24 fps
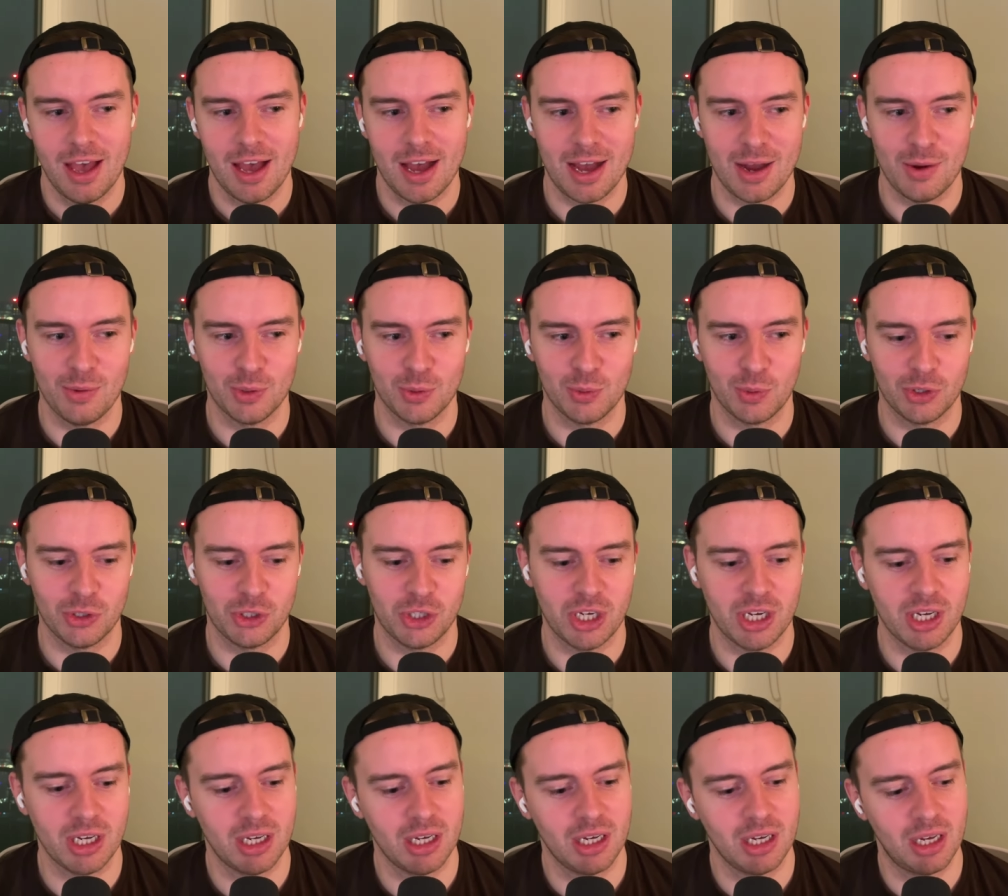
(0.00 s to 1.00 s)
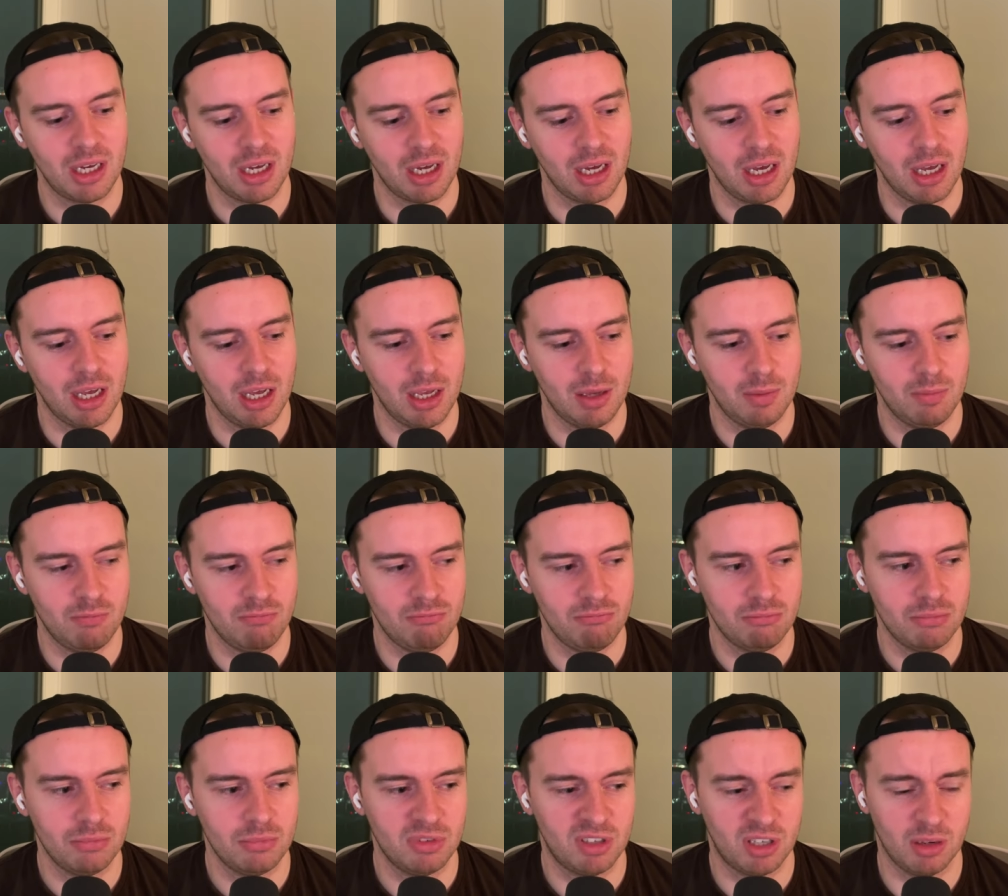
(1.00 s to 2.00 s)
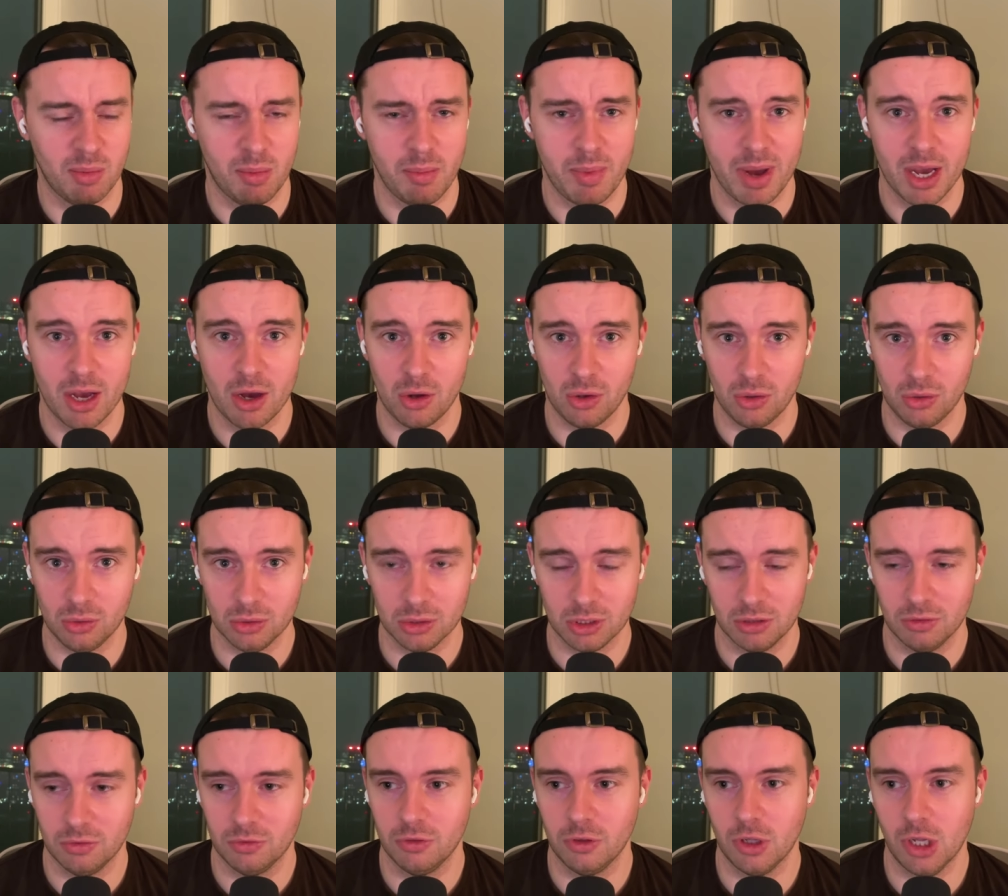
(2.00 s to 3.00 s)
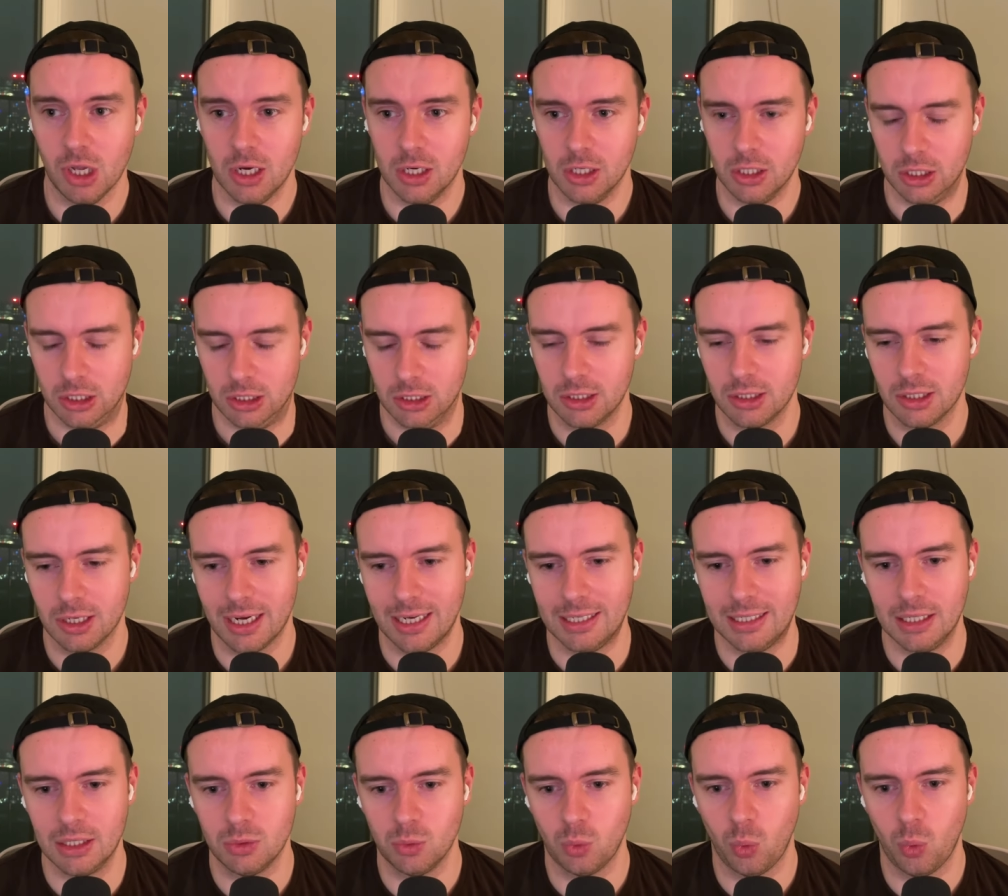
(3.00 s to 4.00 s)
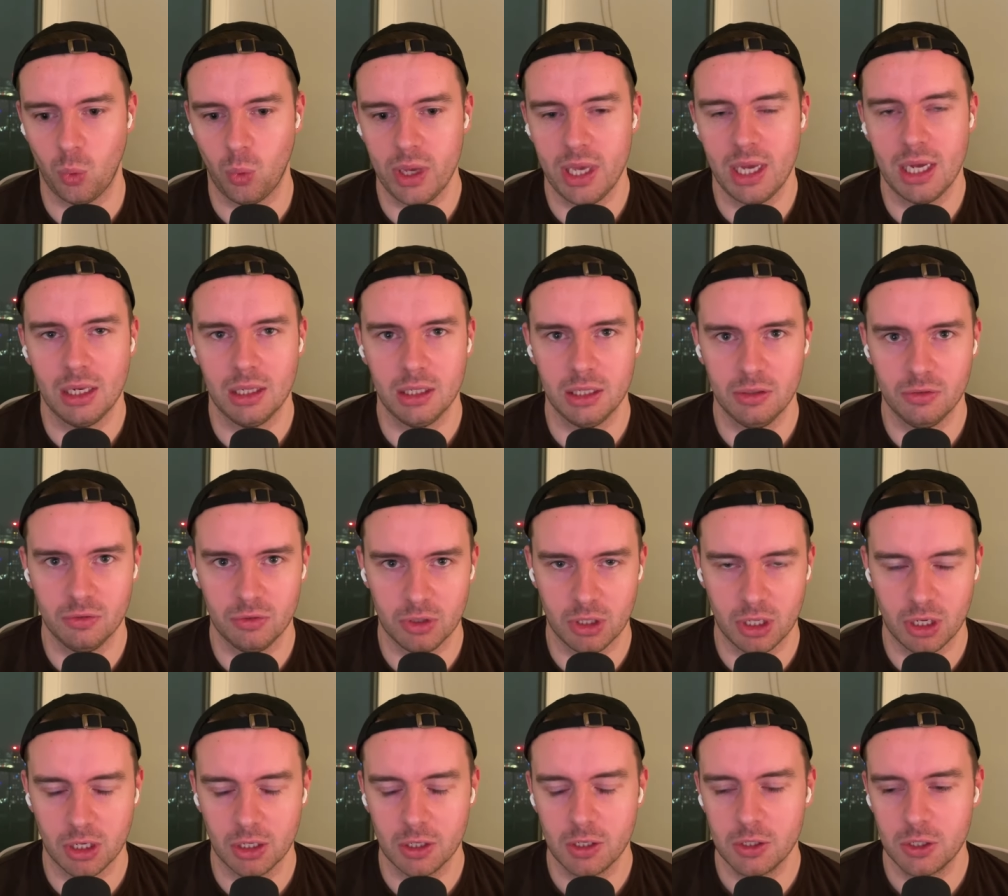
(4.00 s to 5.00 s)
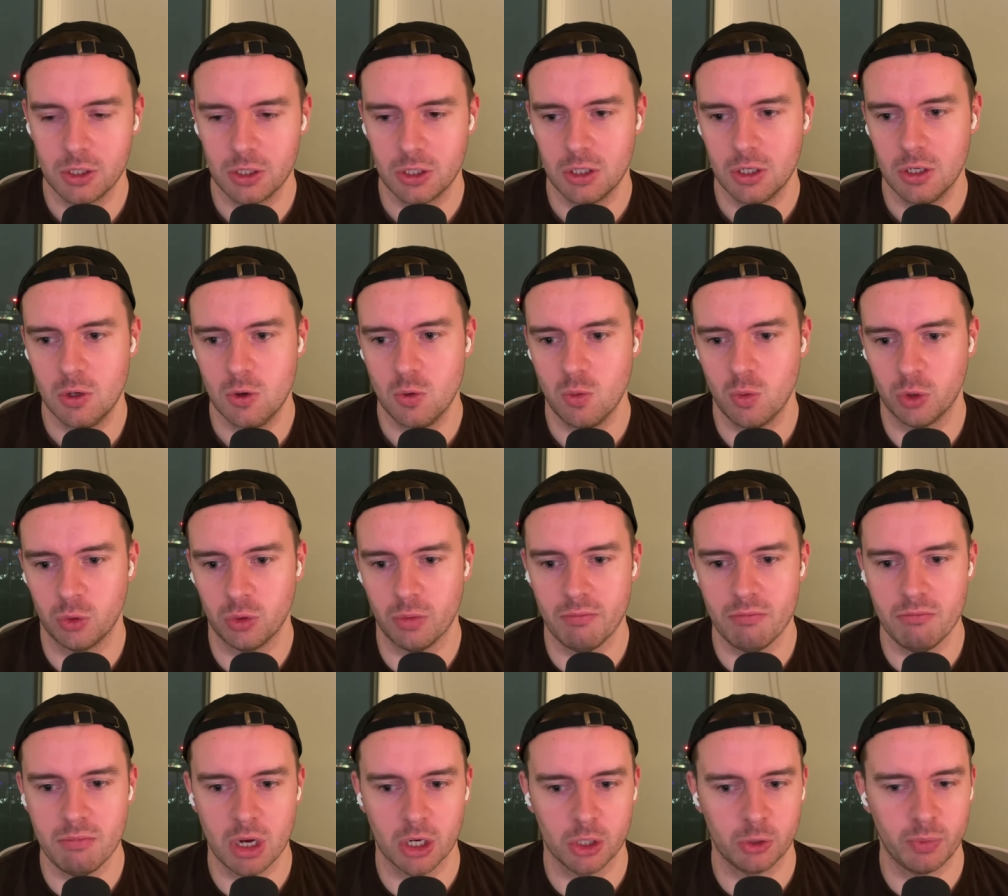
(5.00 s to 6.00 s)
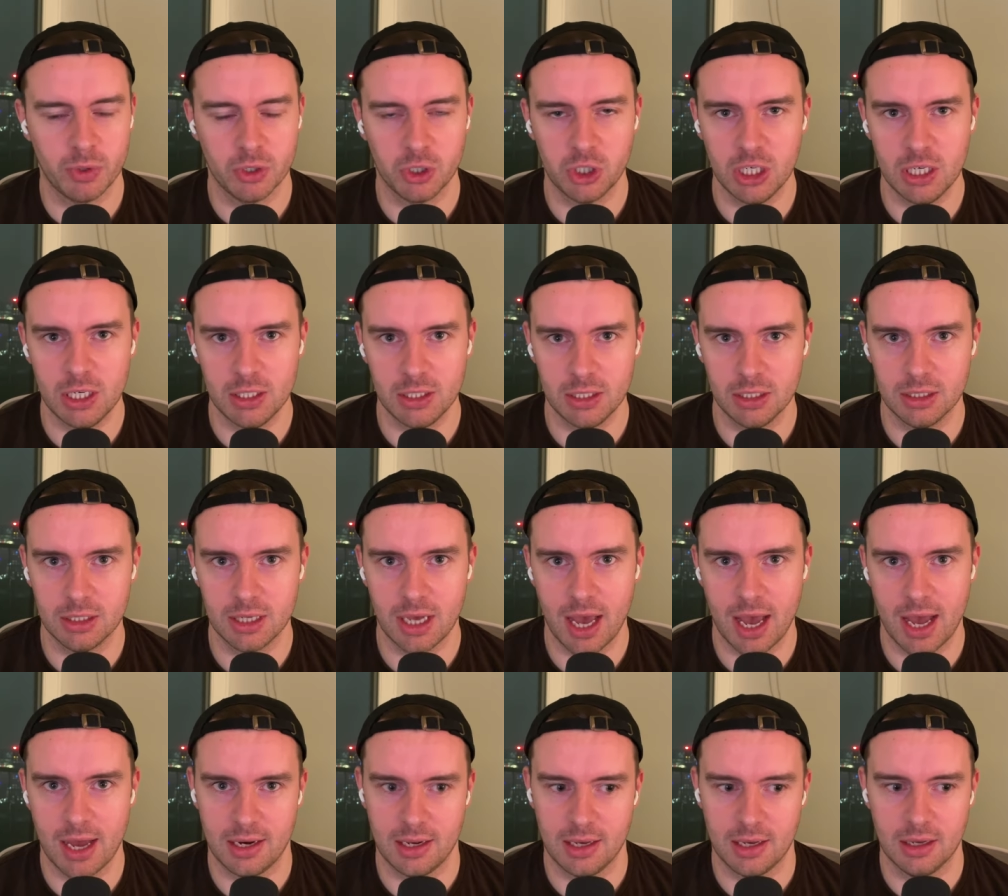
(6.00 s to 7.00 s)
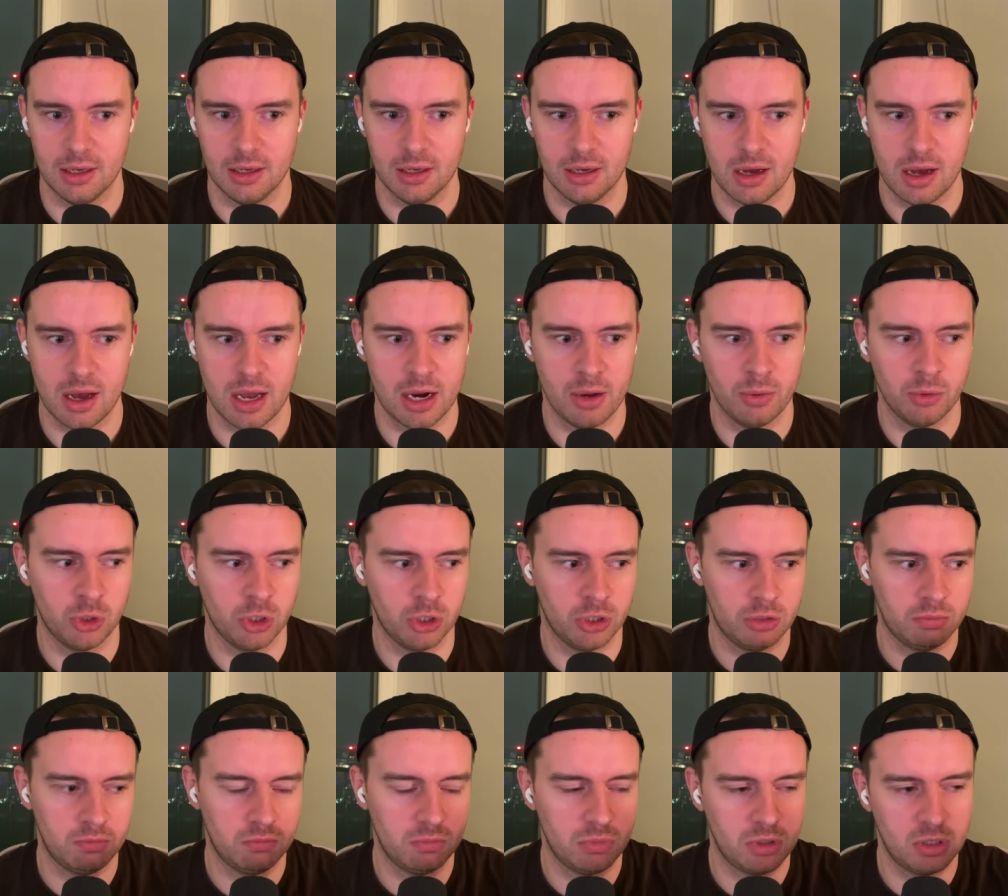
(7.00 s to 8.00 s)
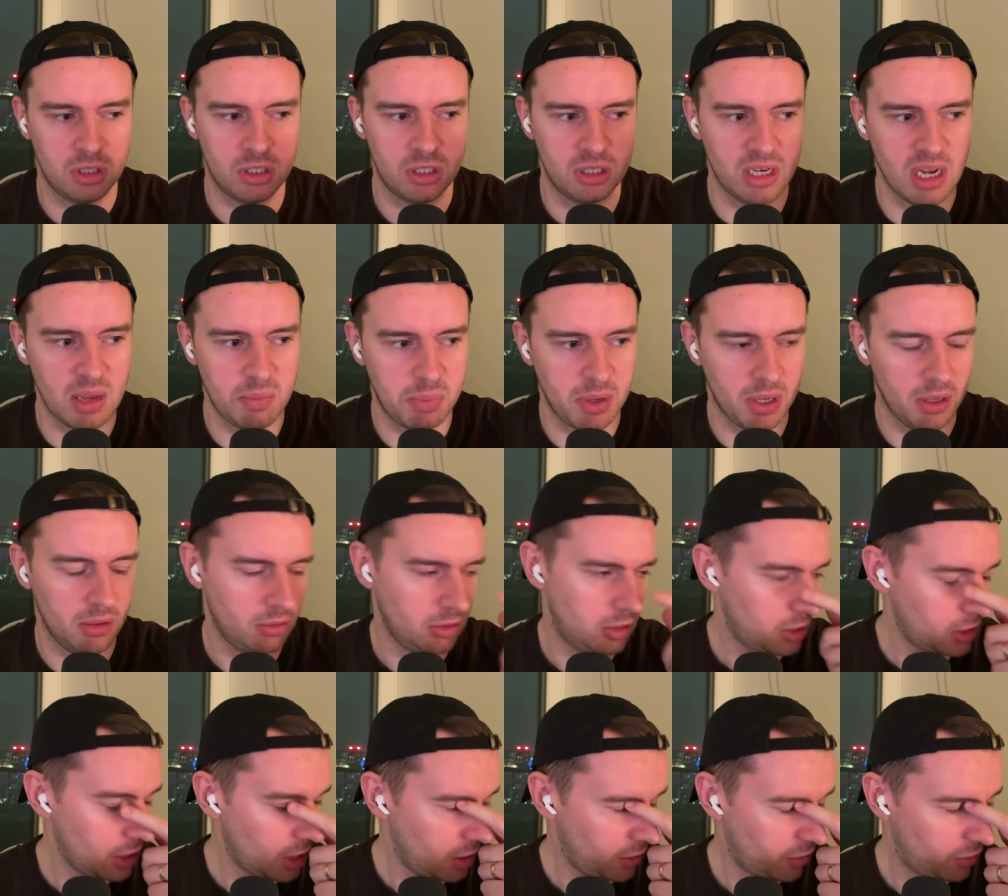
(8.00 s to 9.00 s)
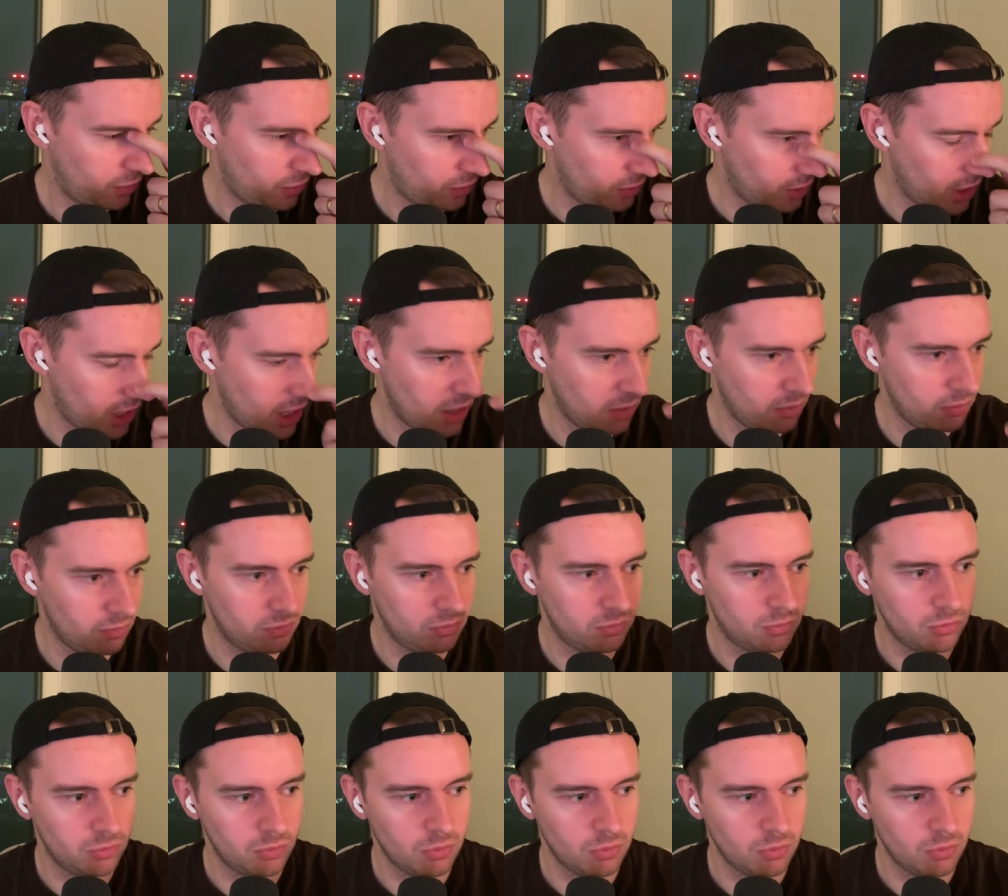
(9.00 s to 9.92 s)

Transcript: I was watching um, some of my old vlogs. I did weekly vlogs, which were much much easier to edit, and I would just snippet stuff. Um,